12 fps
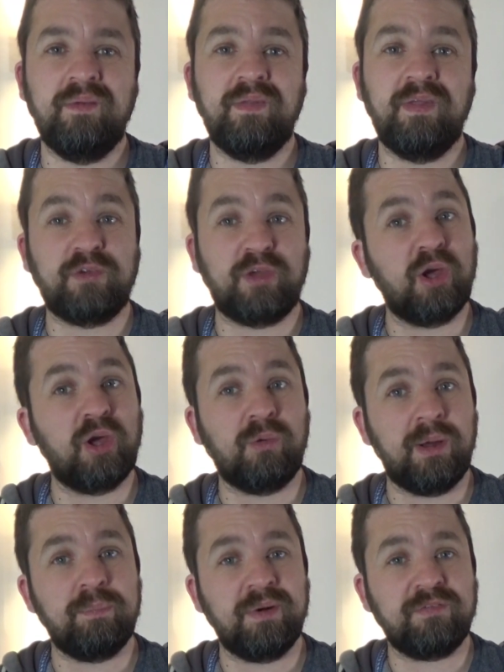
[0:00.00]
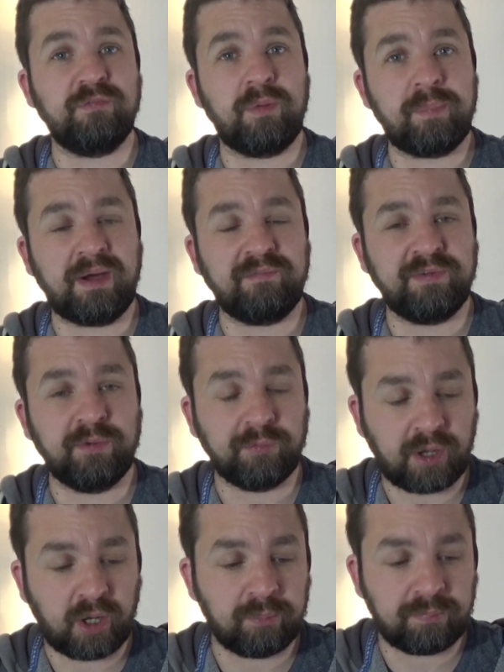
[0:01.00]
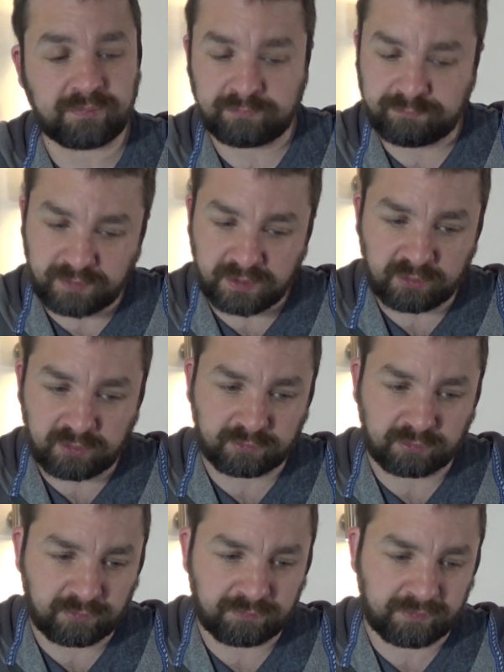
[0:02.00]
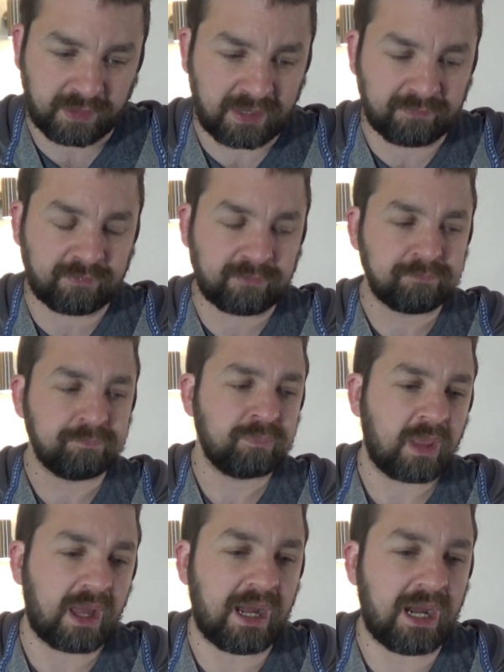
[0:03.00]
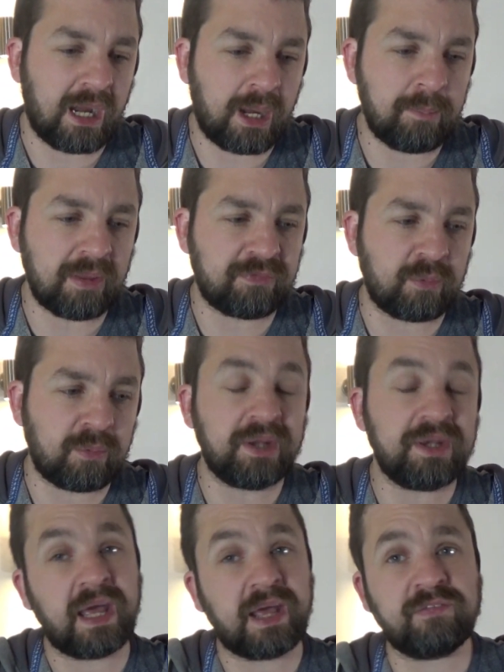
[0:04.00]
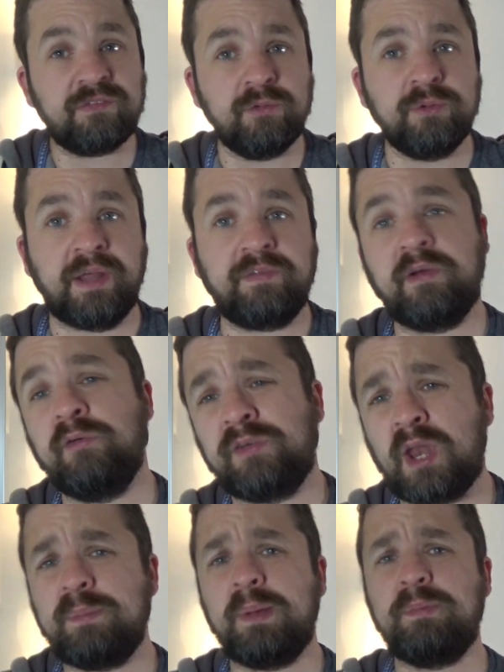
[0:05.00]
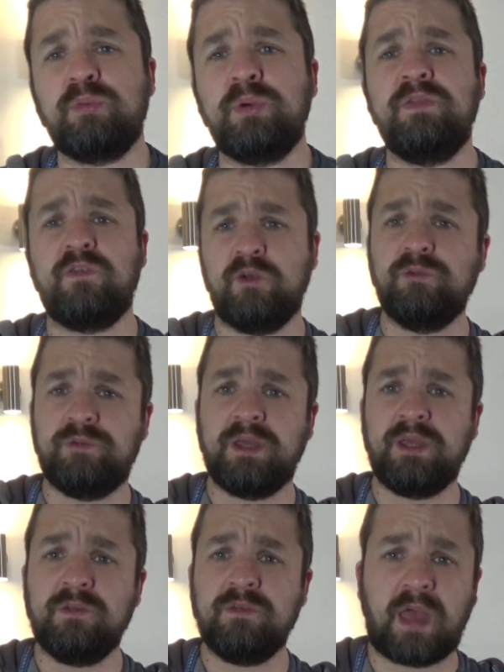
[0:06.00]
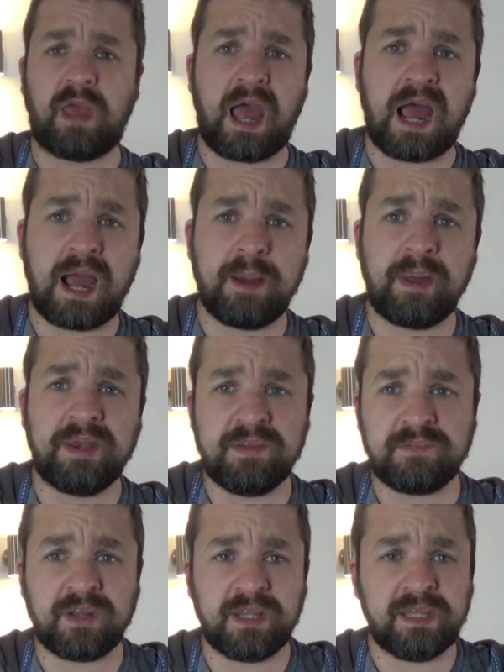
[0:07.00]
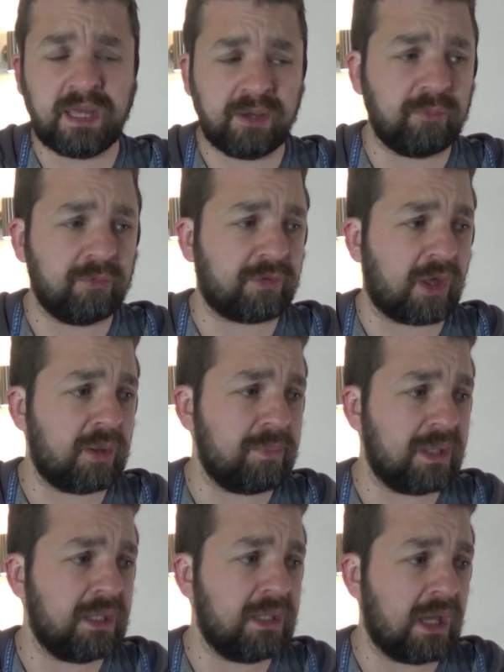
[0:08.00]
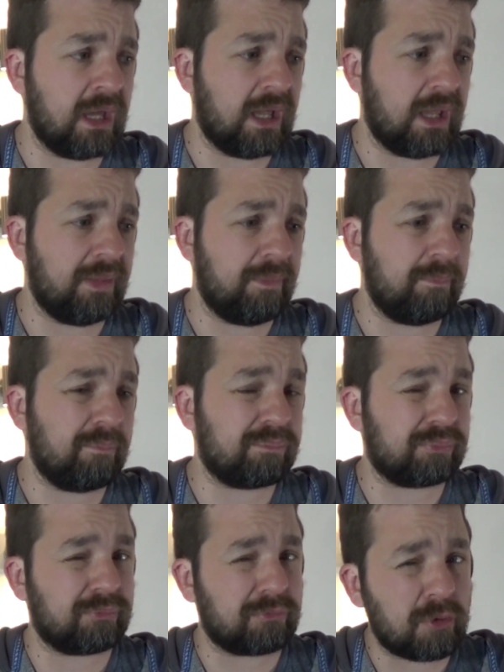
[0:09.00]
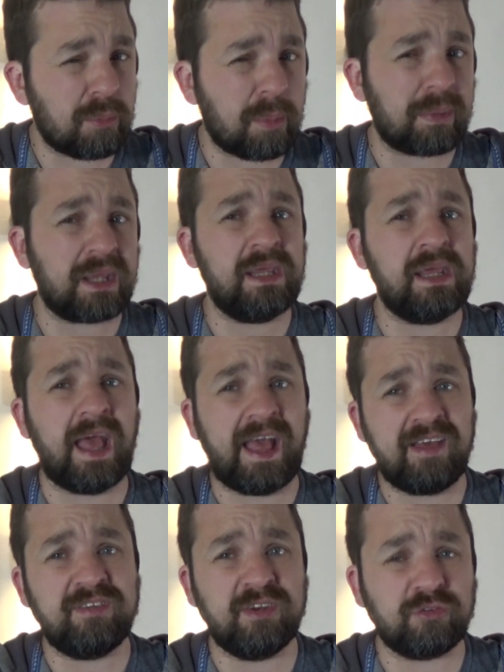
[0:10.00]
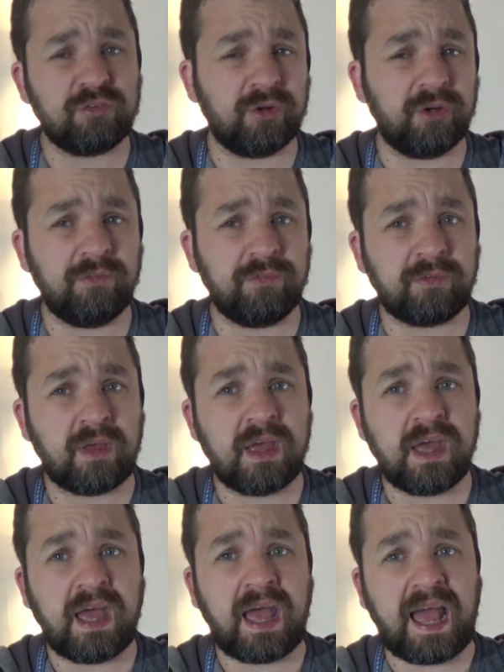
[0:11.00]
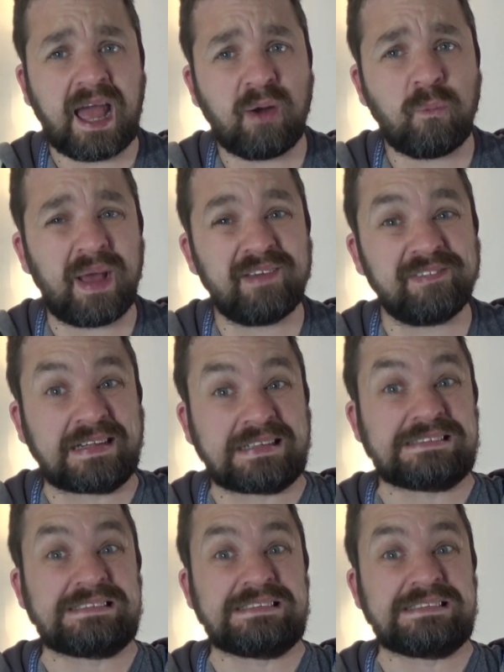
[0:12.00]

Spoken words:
it's going to look quite impressive on the battlefield, I hope. So fingers crossed for that. So my next unit, it was going to be between 2 things. Initially, it was going to be probably heavy destroyers. However,